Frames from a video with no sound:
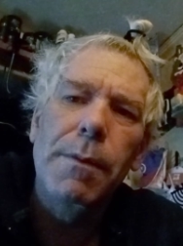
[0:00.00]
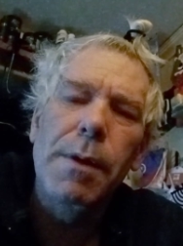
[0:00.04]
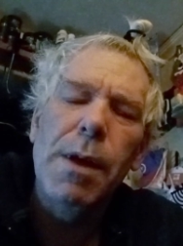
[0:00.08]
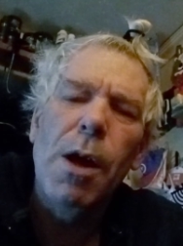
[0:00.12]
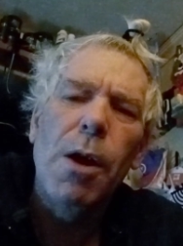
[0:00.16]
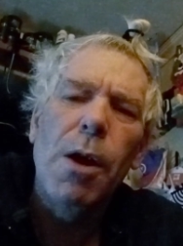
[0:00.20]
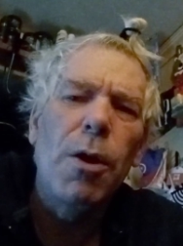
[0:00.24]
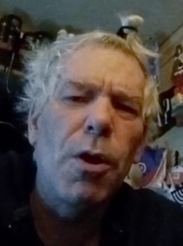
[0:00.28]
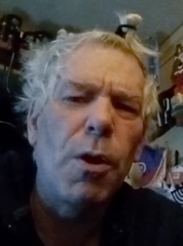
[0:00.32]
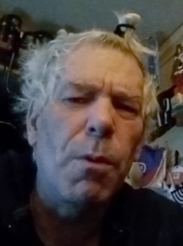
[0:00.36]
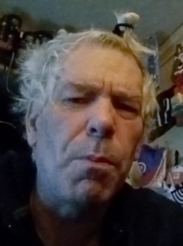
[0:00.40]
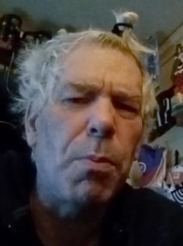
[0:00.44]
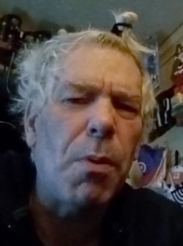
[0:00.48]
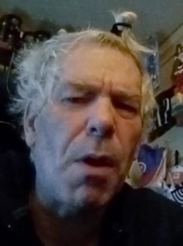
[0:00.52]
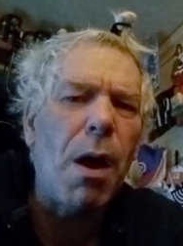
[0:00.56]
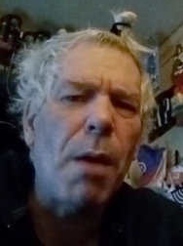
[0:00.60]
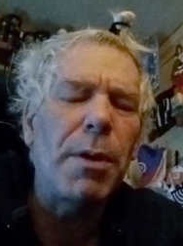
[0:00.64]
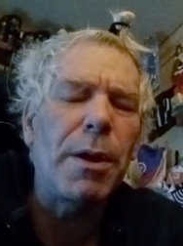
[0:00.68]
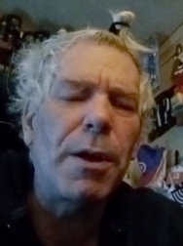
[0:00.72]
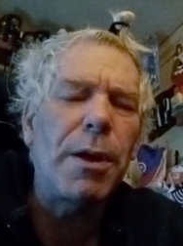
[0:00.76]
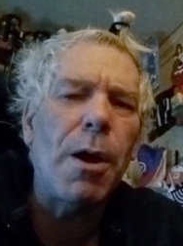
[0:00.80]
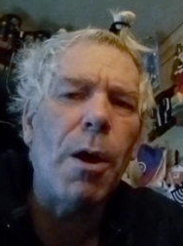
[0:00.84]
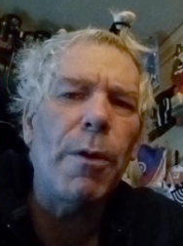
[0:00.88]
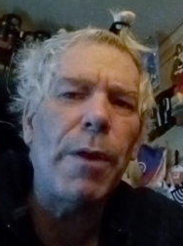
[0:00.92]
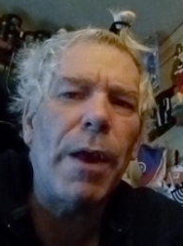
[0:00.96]
You
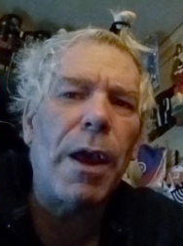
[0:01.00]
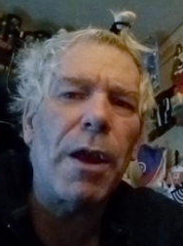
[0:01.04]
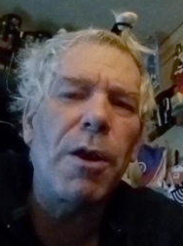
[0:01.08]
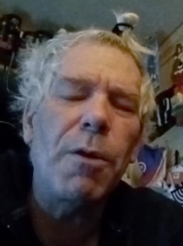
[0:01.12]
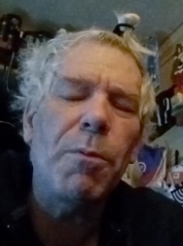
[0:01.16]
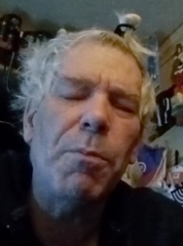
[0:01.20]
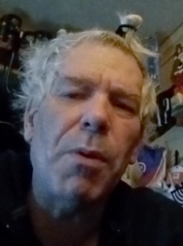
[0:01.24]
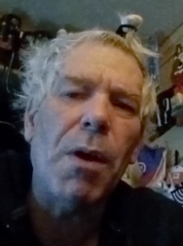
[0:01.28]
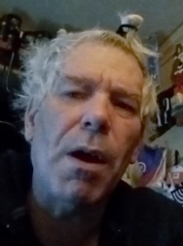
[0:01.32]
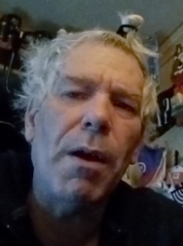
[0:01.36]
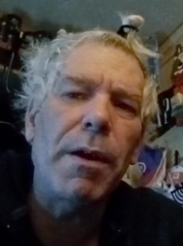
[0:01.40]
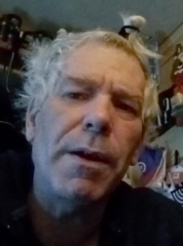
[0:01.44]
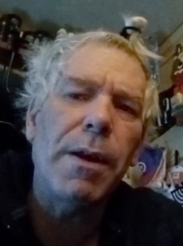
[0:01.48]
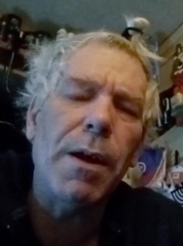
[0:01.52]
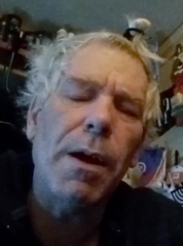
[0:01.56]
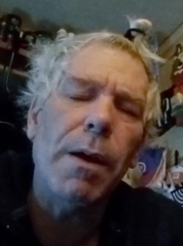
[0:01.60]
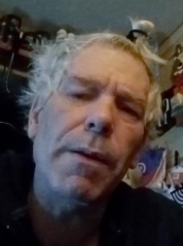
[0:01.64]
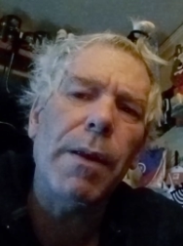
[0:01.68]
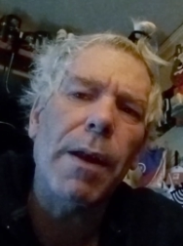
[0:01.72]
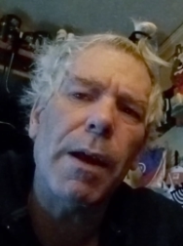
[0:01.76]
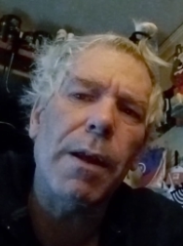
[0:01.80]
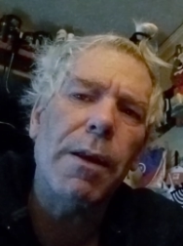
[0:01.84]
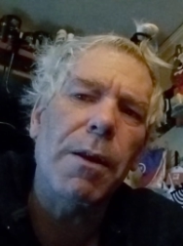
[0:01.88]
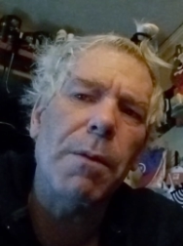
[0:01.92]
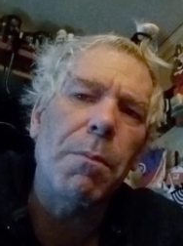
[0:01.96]
probably know that. You've probably done
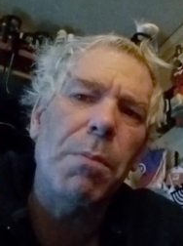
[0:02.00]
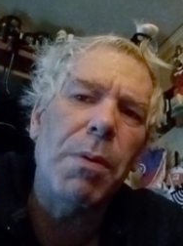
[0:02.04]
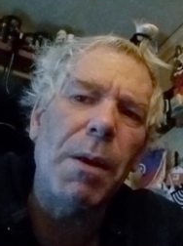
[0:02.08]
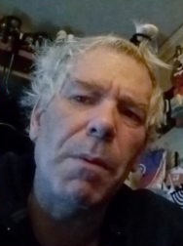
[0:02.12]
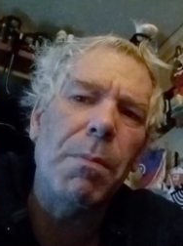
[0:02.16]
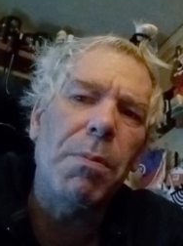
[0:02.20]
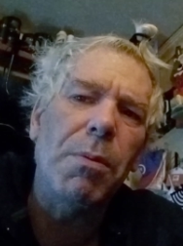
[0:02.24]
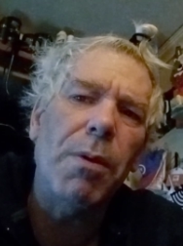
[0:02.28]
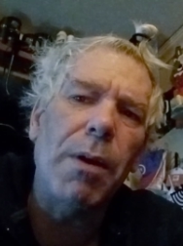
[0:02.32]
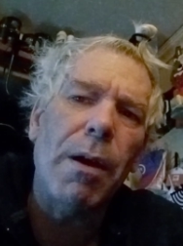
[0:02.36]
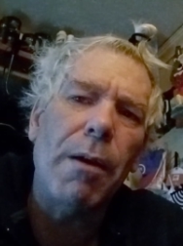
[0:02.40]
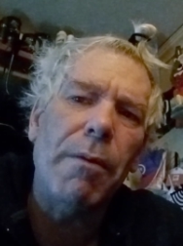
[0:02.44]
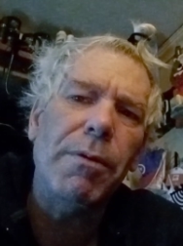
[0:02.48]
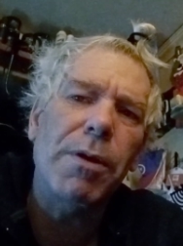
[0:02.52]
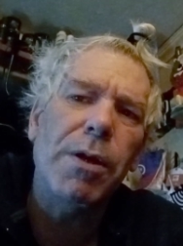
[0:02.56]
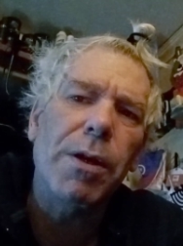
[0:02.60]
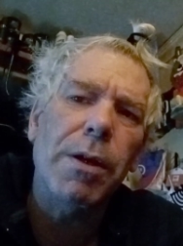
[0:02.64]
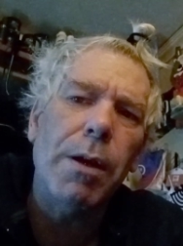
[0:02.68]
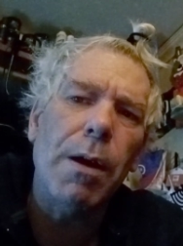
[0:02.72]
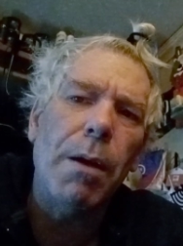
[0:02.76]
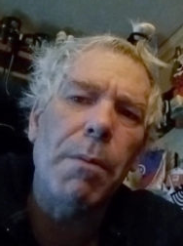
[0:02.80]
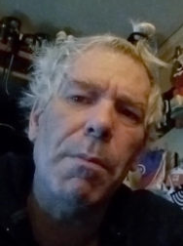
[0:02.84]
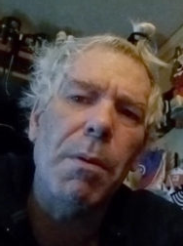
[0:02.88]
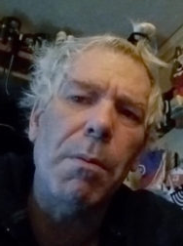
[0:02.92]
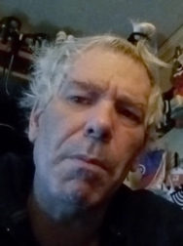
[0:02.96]
that to people, haven't you,
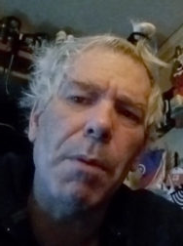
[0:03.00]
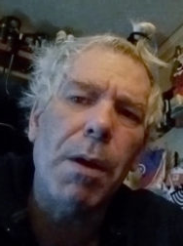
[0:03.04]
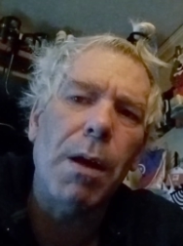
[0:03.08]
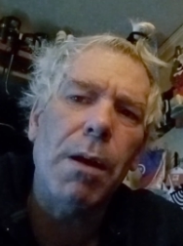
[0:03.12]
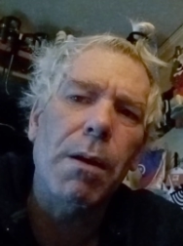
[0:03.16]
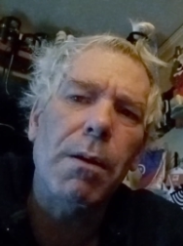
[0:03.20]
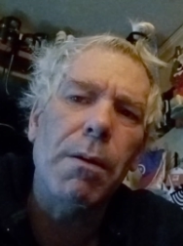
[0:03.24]
government man?